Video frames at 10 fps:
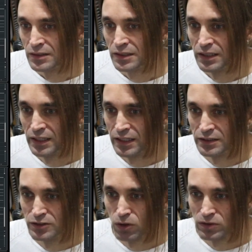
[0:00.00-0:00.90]

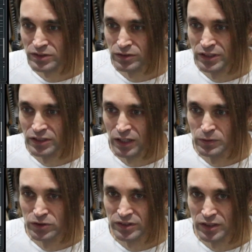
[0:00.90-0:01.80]
And also here I'm
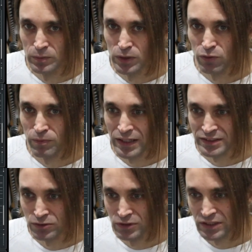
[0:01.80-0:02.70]
using a little bit of
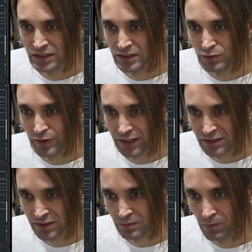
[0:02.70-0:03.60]
mastering
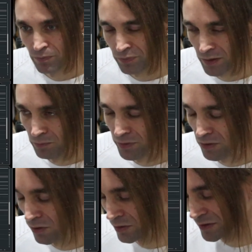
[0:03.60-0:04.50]
effects,
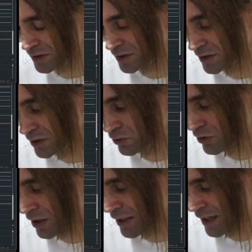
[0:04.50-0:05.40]
because
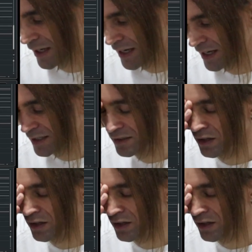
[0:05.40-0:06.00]
usually I had,